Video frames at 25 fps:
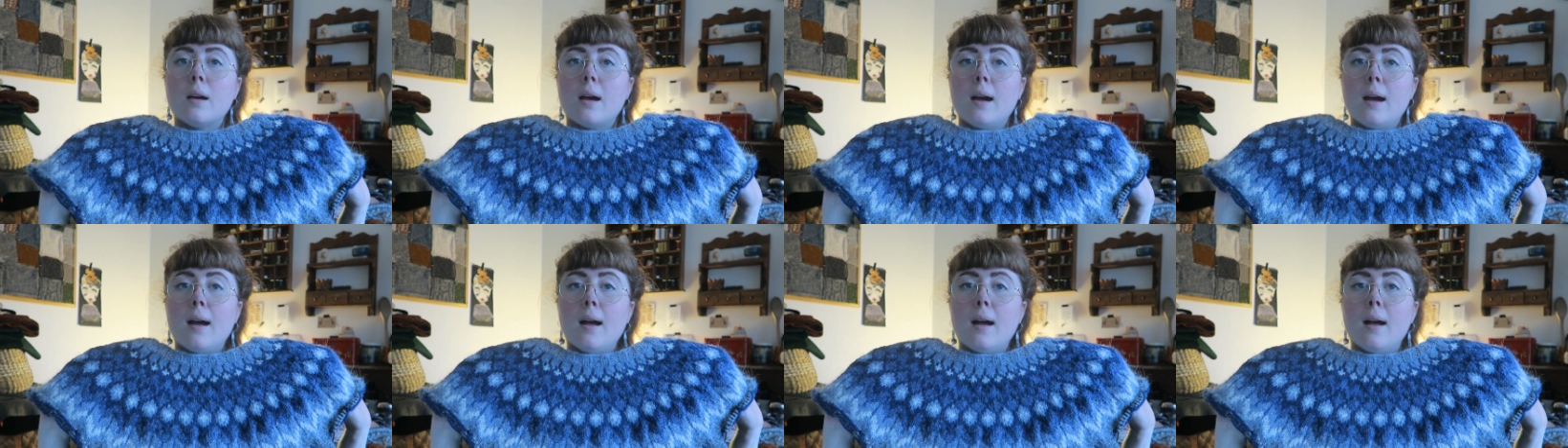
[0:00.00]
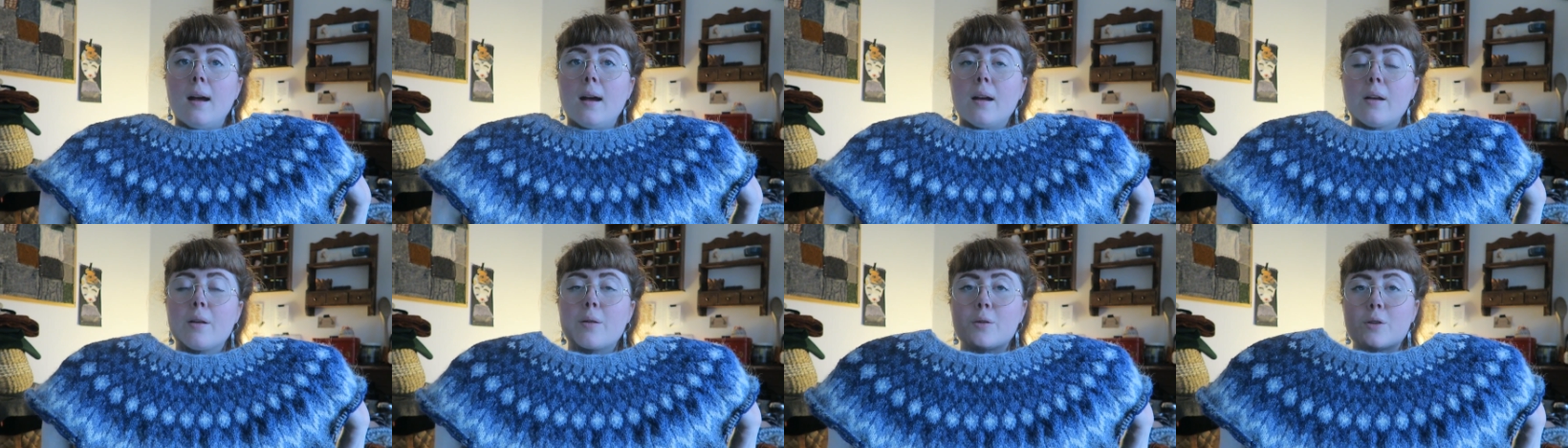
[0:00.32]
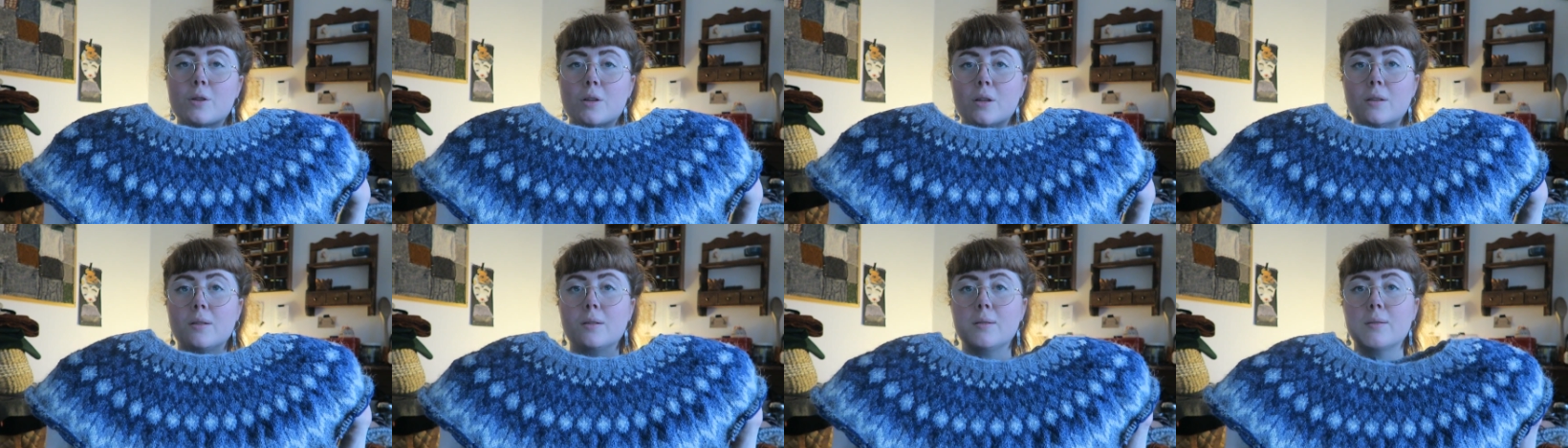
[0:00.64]
I
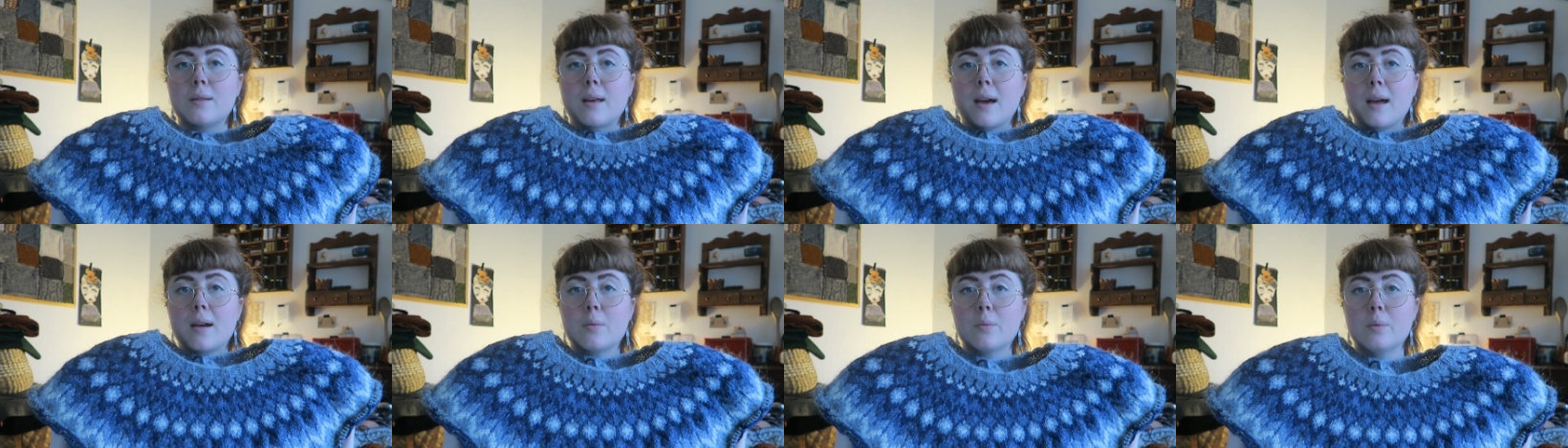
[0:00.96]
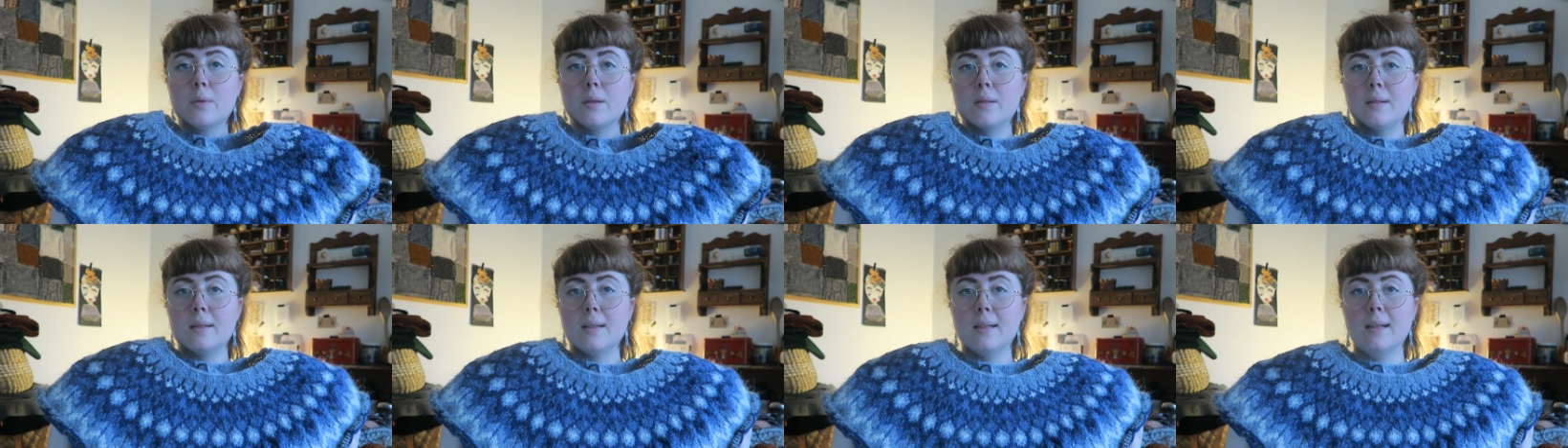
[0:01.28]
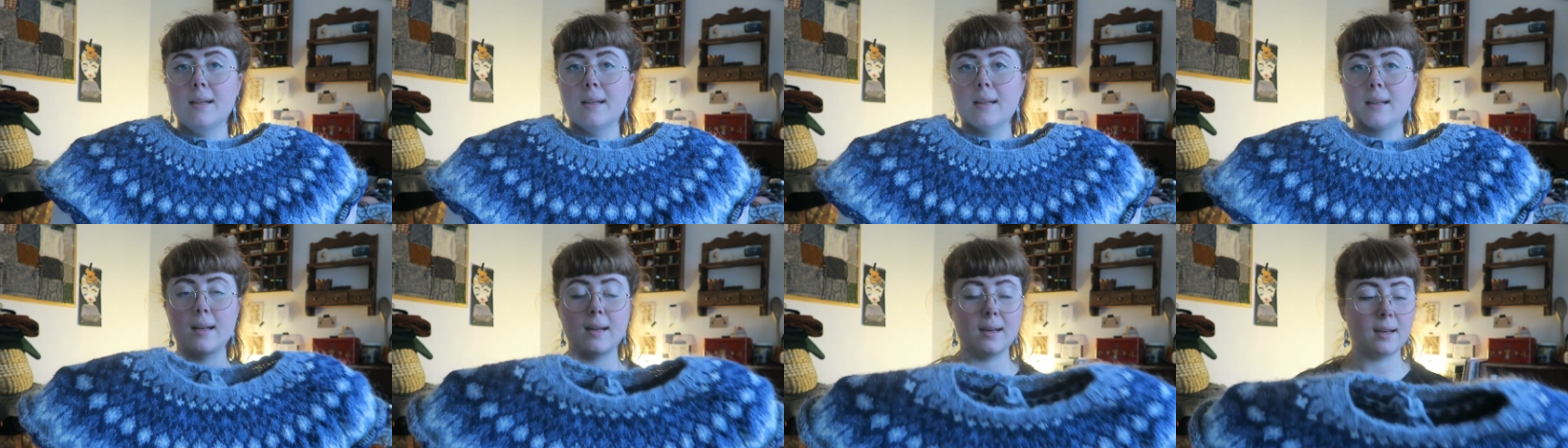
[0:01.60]
usually do that with
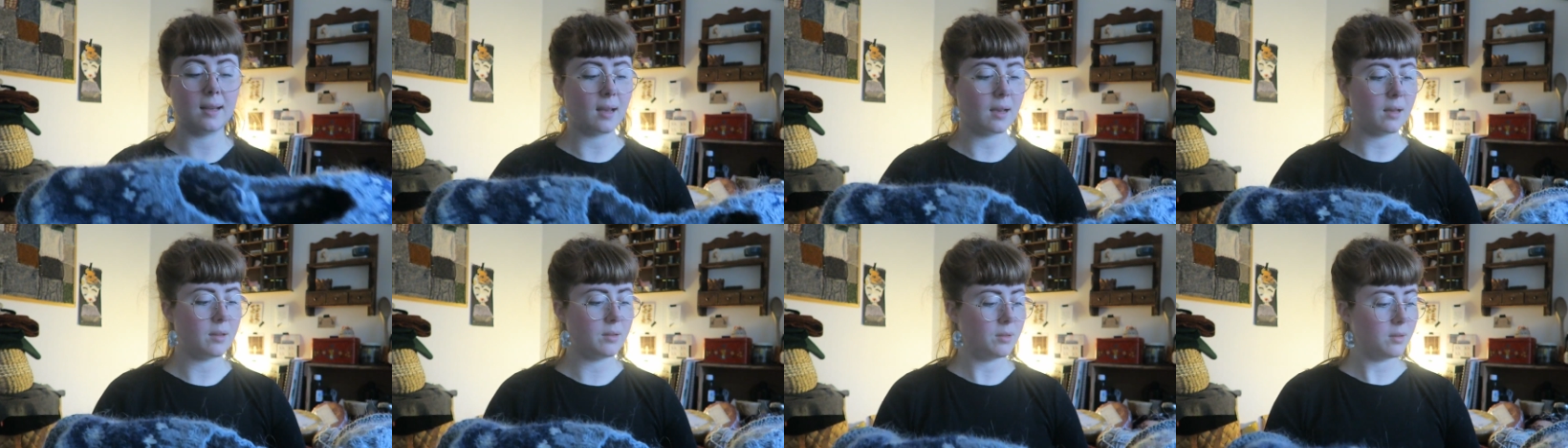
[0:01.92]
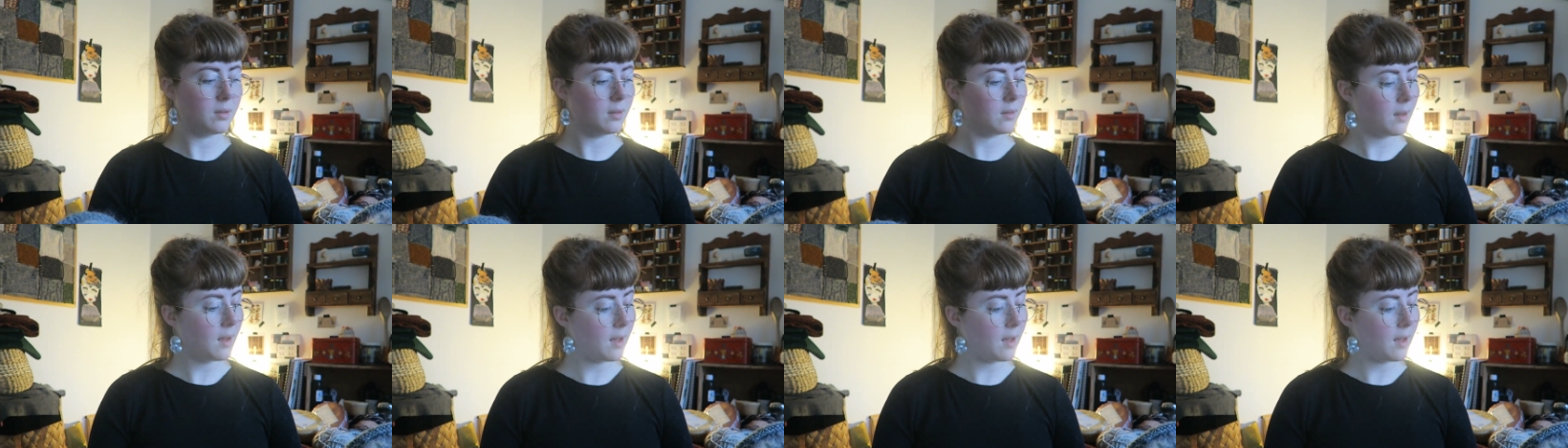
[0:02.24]
the riddari.